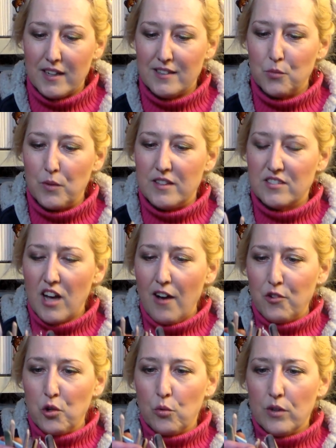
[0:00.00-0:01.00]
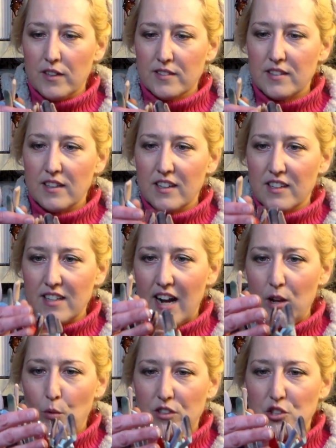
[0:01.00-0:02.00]
because with the Sofft tools the little
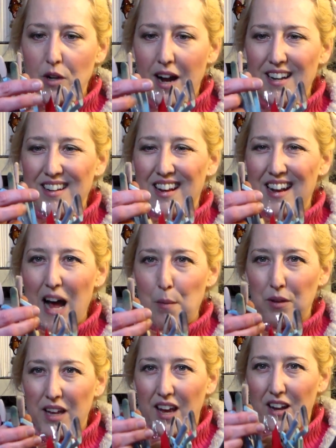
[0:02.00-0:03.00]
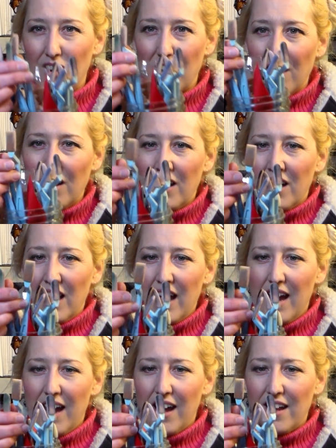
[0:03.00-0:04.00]
tiny ones you kind of need an applicator
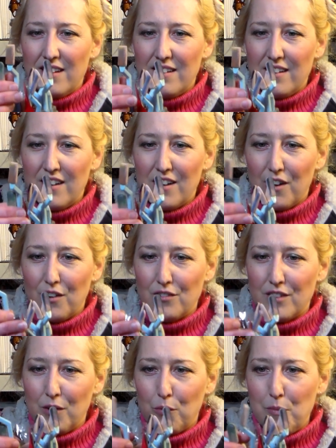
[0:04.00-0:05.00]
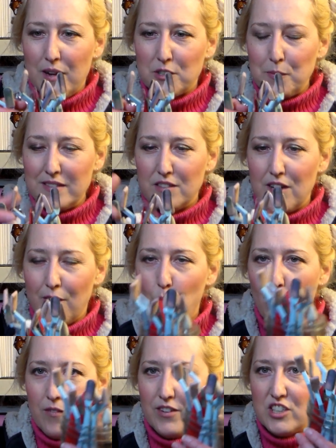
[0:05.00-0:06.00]
and you know it would be expensive to
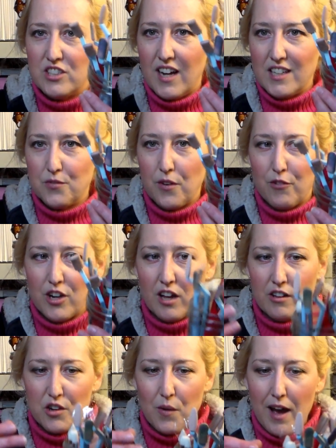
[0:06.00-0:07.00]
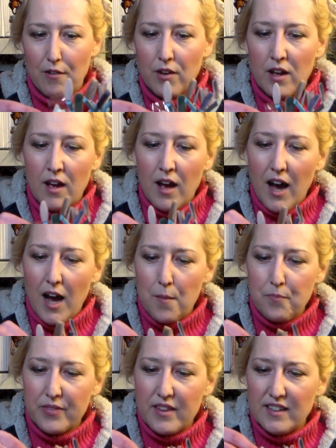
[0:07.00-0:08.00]
have one of each size for every color you have
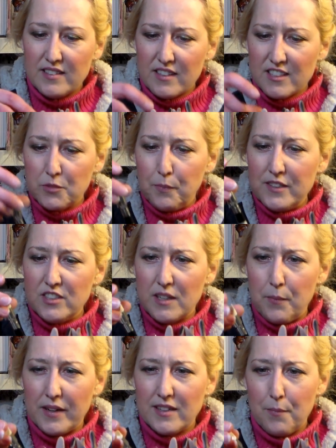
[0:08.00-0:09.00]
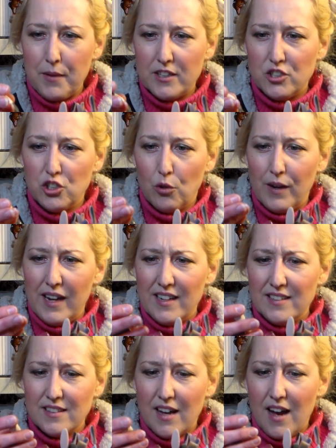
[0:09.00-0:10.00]
um, these little sponges I picked up at
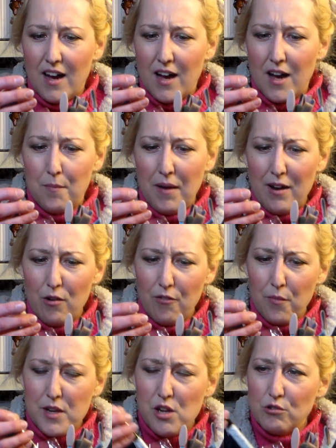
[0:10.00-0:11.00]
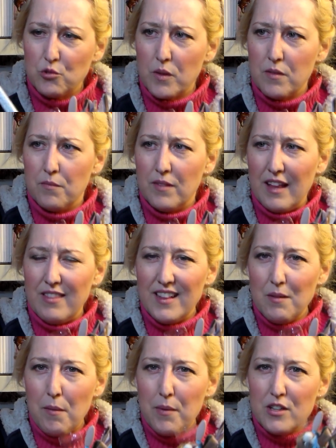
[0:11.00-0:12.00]
Joann's. Um, I don't know if I'm going to use them. I
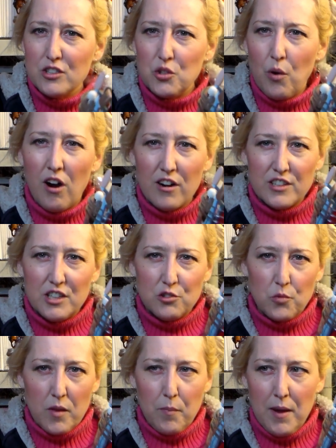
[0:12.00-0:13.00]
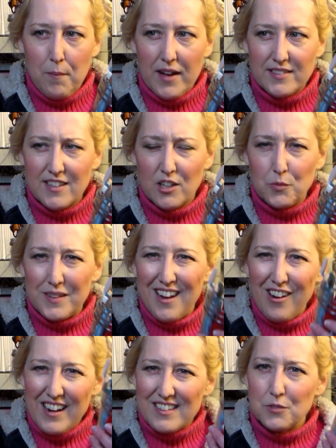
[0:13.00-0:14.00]
think they might be a little too hard to use with the pan pastels, but
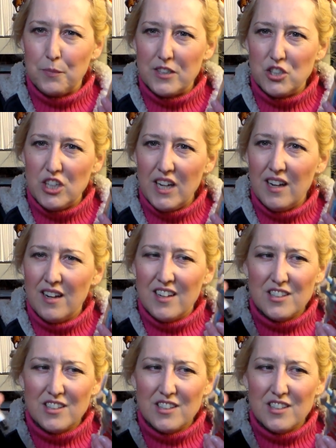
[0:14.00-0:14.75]
they're kind of spongy,